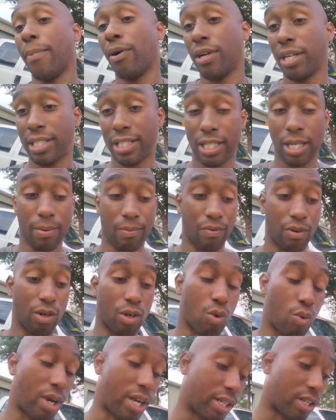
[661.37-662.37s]
bonus tip
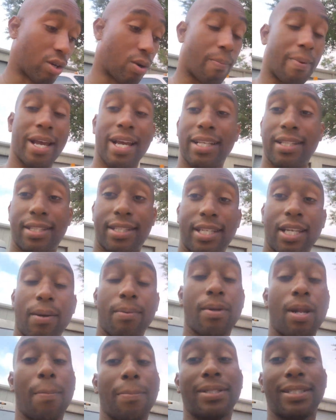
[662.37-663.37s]
real quick though, man.
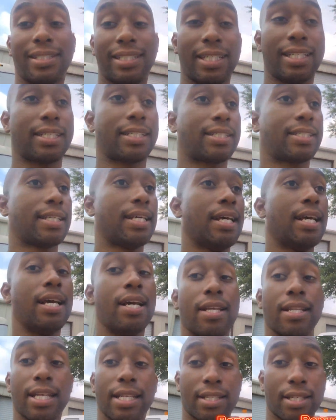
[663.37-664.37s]
Tip number six:
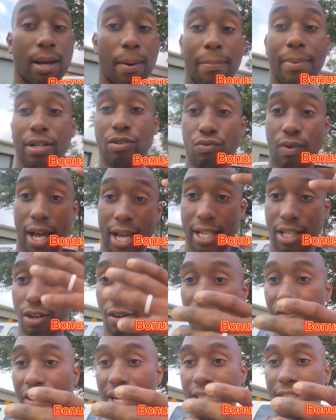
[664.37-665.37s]
there's something that's right in
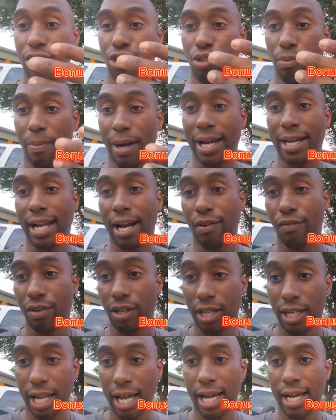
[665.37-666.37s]
your face that you might not
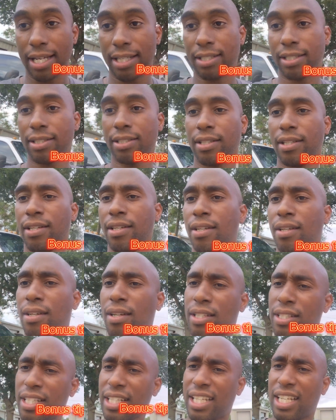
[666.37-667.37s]
realize.
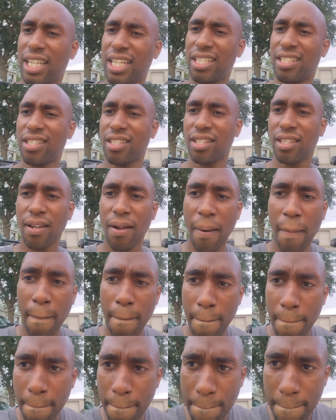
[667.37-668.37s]
Is it glitching?
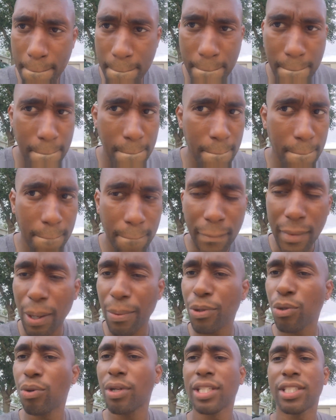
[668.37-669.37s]

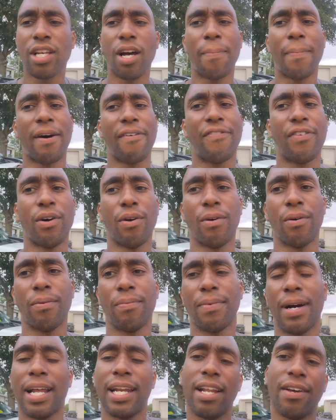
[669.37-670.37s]
I'm doing this off my
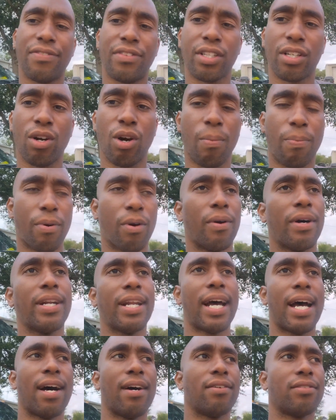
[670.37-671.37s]
phone. I left the GoPro at
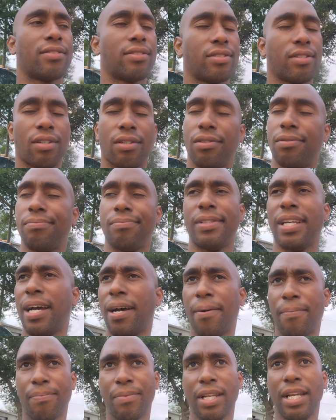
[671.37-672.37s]
the house, so
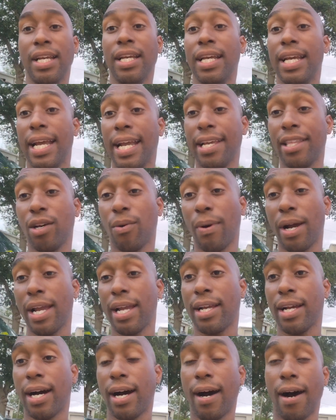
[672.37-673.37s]
yeah. Either
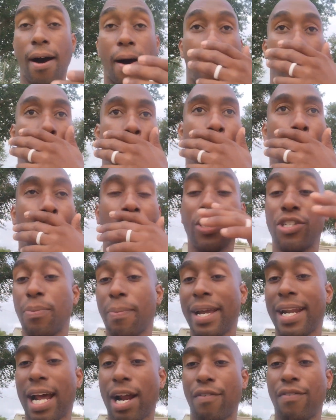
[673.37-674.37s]
way, um, what
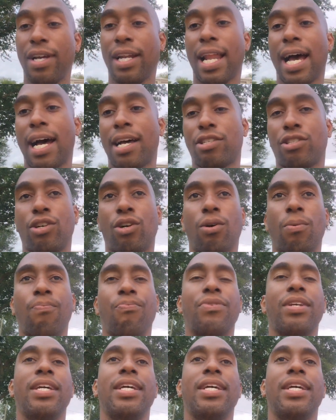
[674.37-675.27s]
you may not realize though